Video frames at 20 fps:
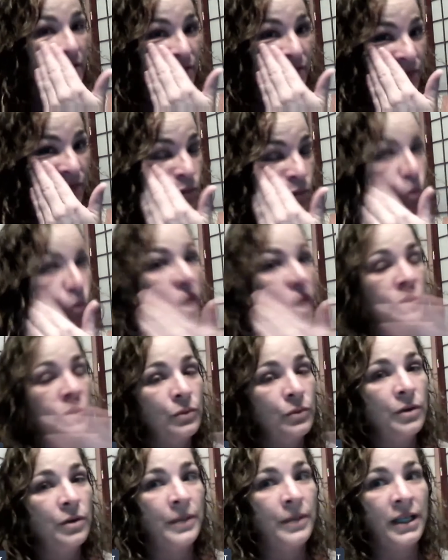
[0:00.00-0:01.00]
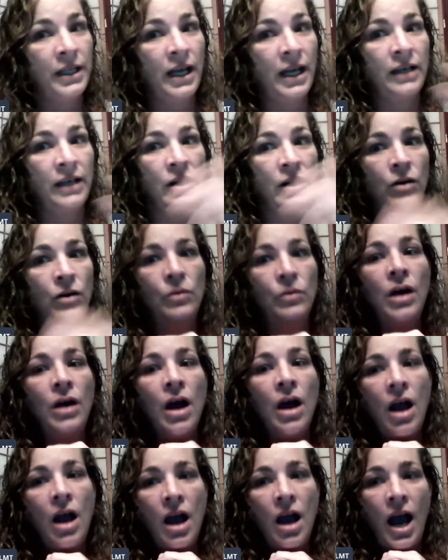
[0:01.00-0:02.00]
one woman I know
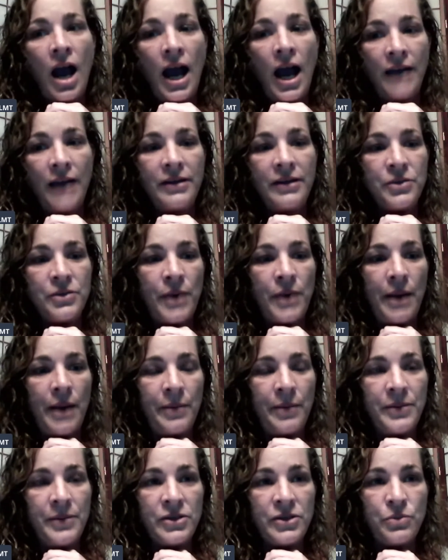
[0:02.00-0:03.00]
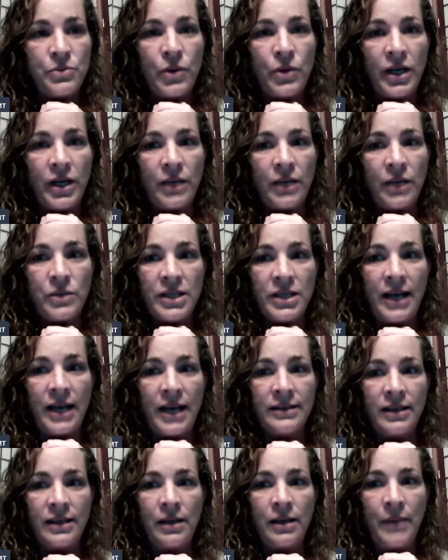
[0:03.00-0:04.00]
had this problem this morning and was
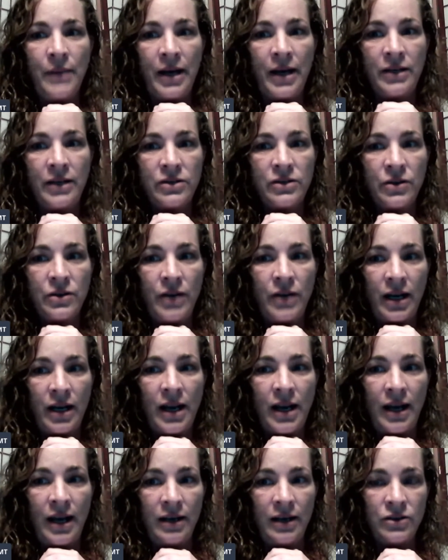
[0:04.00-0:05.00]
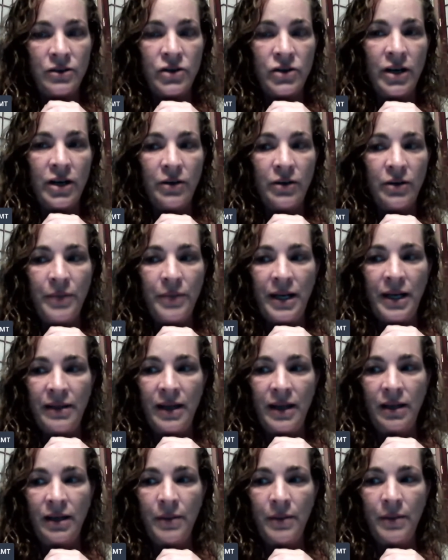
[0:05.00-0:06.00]
asking about it, so that kind of triggered me to
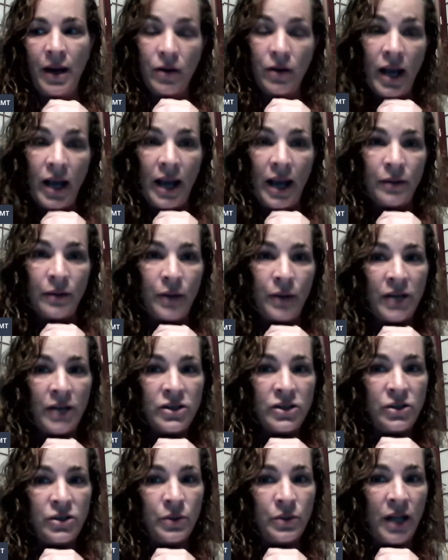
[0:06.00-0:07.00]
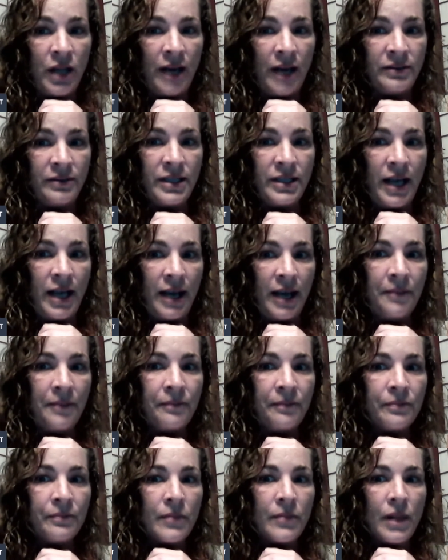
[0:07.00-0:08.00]
think about, hey, well, I should do a live today
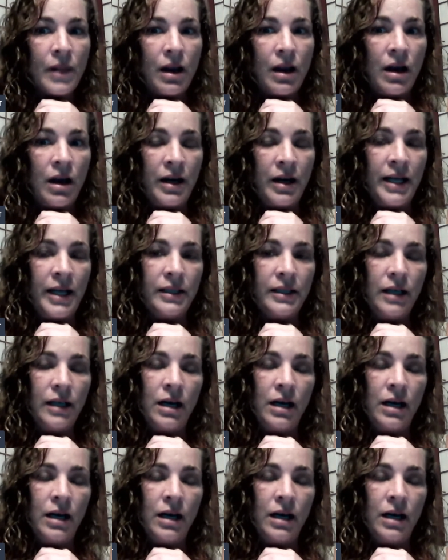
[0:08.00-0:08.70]
on it.